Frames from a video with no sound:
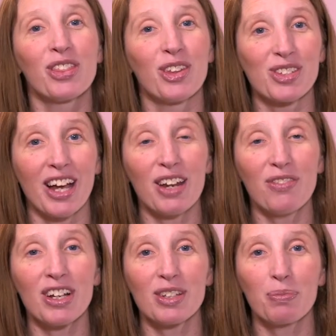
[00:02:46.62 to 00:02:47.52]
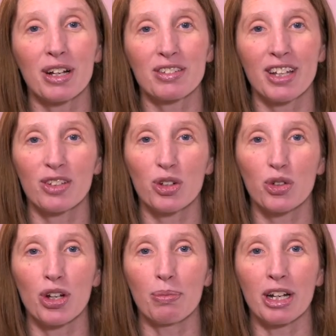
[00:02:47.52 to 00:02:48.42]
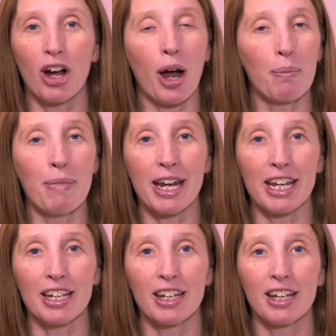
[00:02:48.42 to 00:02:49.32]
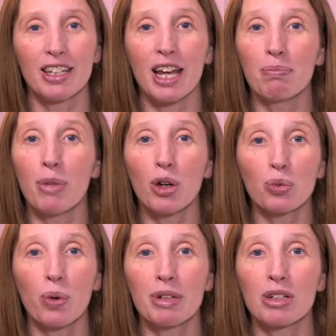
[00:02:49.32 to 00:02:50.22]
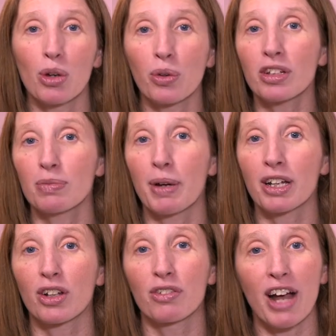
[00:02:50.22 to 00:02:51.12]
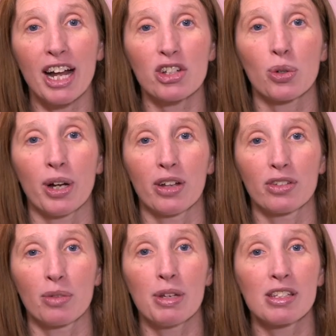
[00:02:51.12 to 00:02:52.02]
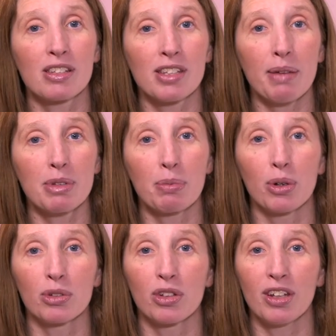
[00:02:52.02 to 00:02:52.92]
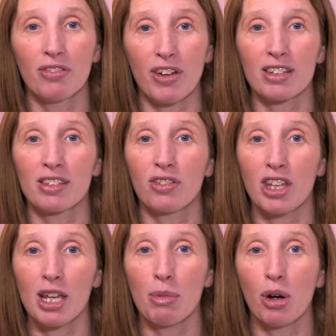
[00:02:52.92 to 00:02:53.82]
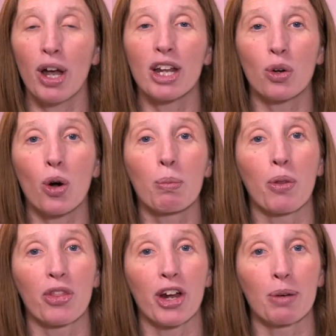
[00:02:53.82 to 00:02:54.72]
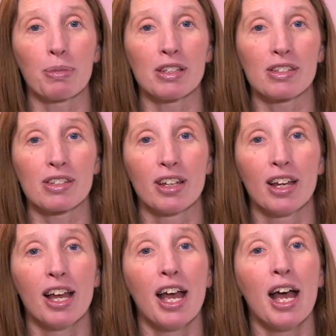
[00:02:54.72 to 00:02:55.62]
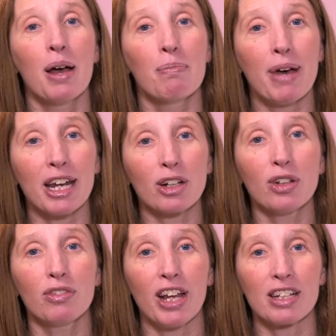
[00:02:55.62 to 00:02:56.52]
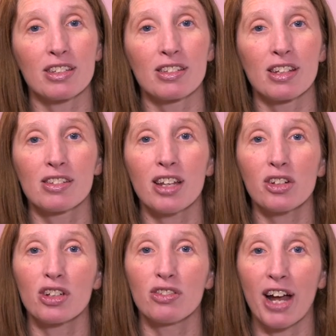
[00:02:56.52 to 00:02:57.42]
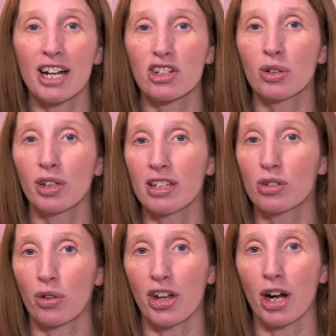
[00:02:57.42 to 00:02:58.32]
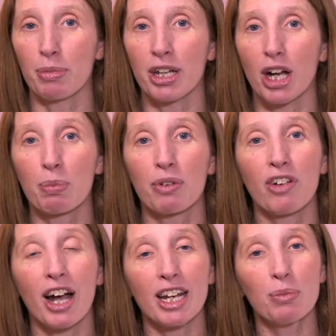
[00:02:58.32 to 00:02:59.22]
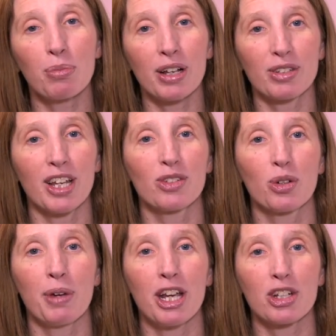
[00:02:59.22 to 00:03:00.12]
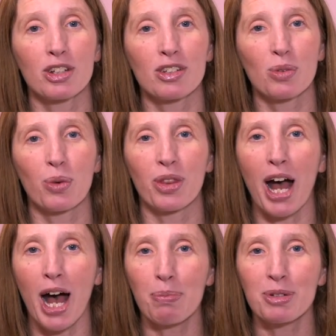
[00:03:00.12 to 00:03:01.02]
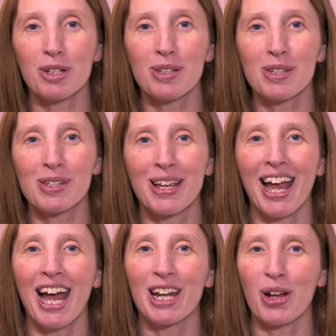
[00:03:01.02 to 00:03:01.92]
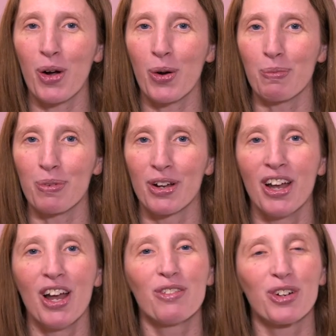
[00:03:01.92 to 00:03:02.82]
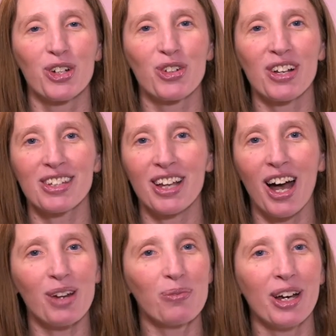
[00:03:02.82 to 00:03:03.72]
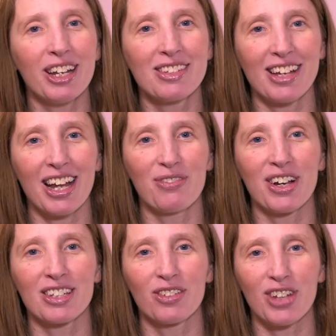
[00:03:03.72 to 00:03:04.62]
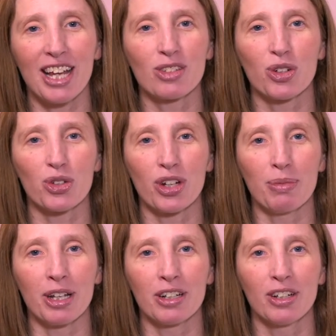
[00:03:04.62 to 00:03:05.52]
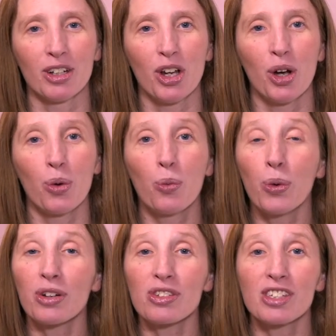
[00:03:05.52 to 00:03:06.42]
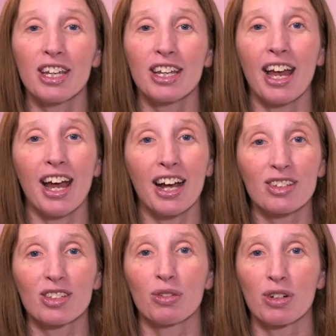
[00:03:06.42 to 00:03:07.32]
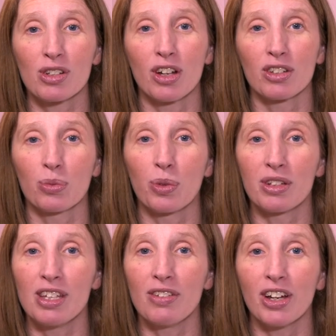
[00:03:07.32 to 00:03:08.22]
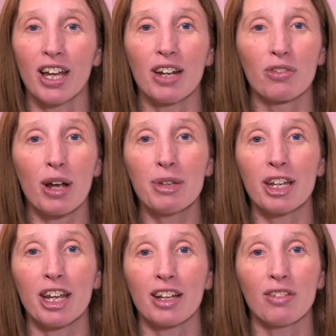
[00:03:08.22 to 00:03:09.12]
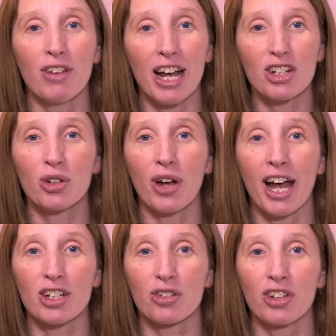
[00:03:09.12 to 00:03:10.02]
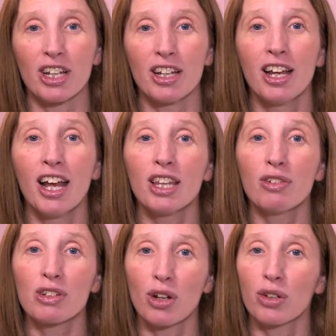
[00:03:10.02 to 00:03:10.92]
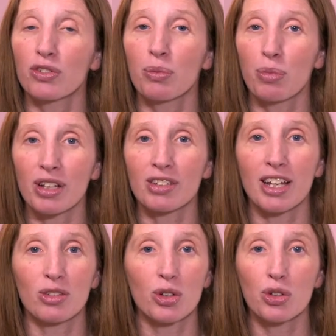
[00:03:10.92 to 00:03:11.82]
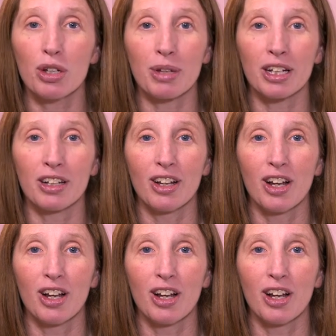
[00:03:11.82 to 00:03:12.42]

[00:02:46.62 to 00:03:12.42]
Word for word: The side effects of breast cancer treatment are many, yet most women don't expect their vaginal health to be susceptible to the effects of chemo and hormone therapies. Medical advances such as vaginal laser therapy are providing breast cancer patients with options and hope for addressing unwanted side effects of cancer treatment. We're seeing excellent results with DIVA in remedying vaginal atrophy, the results from breast cancer treatment.